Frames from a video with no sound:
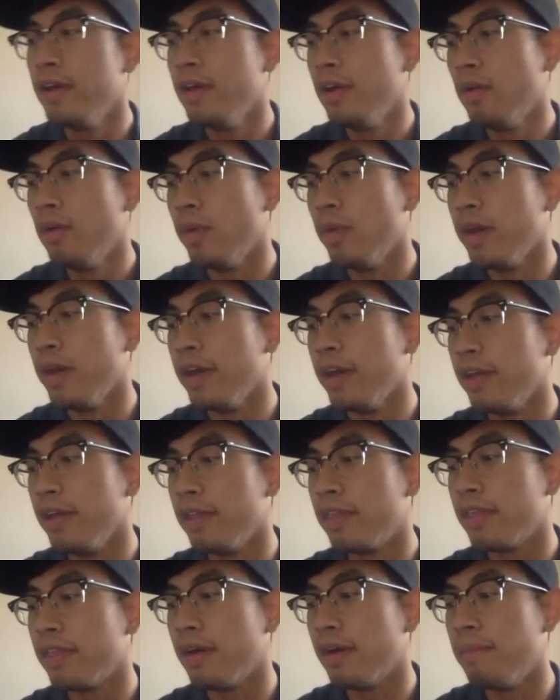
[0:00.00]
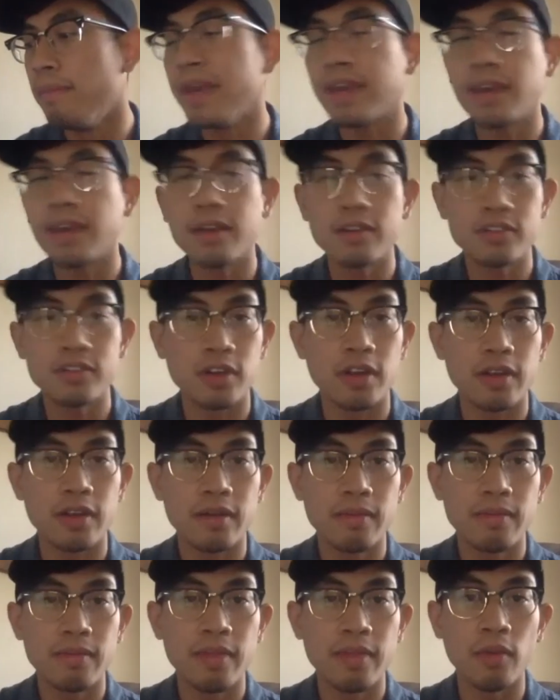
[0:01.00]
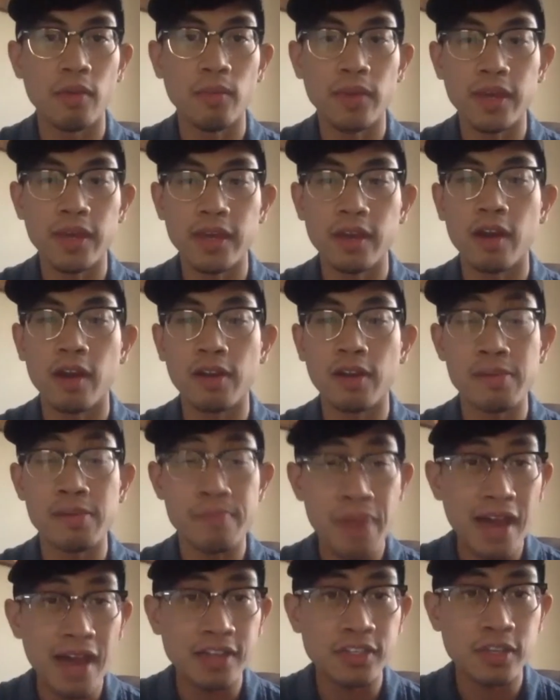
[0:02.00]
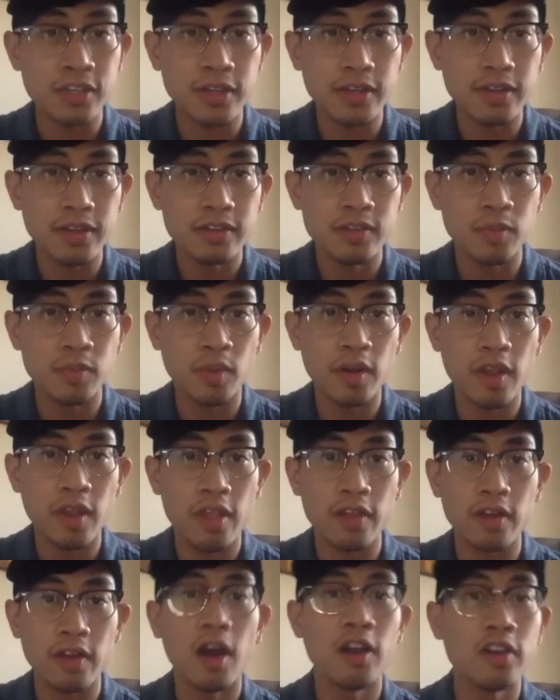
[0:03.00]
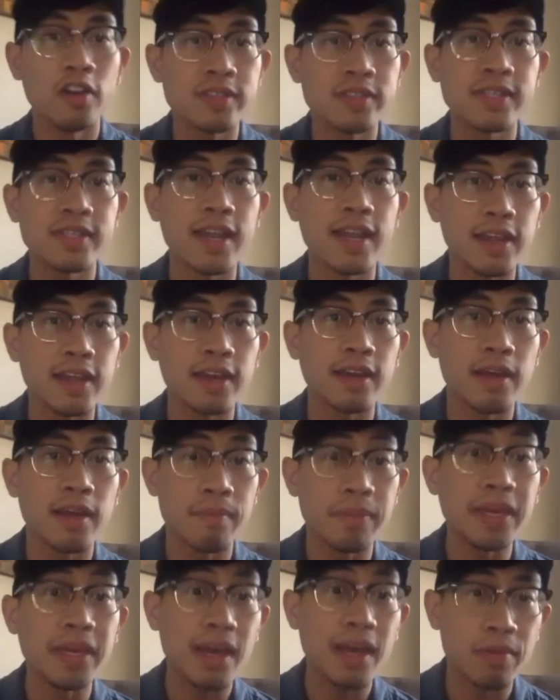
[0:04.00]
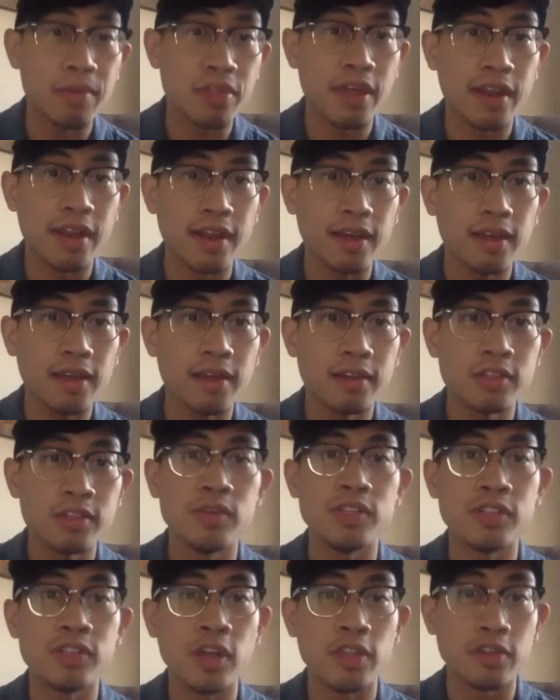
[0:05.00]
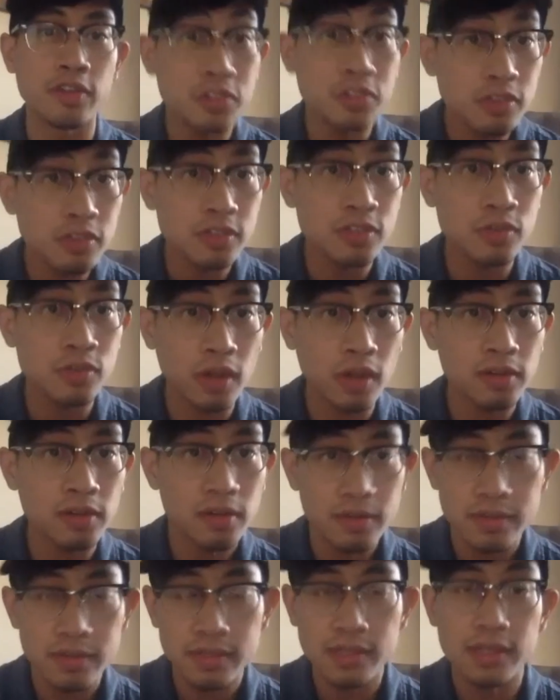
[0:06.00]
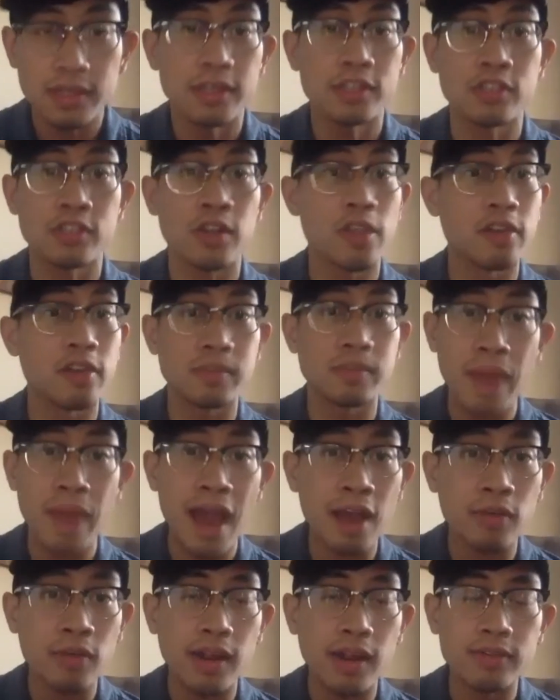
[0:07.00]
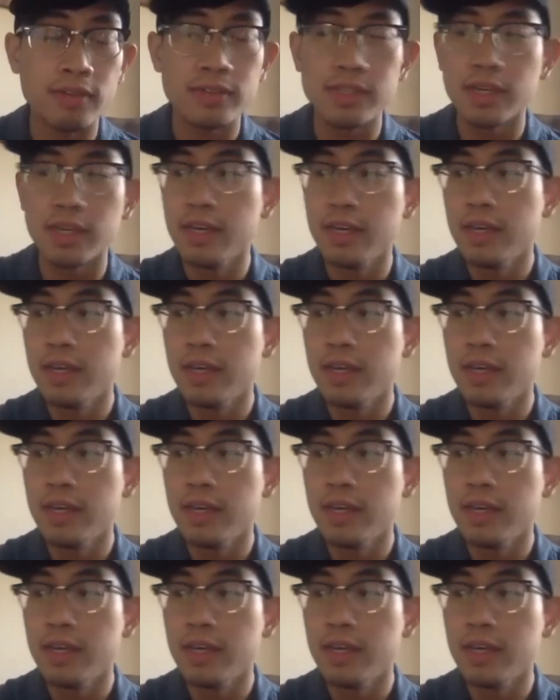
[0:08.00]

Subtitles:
with making sure that we are compassionate to one another, understanding and being empathetic to each other's struggles, each other's backgrounds,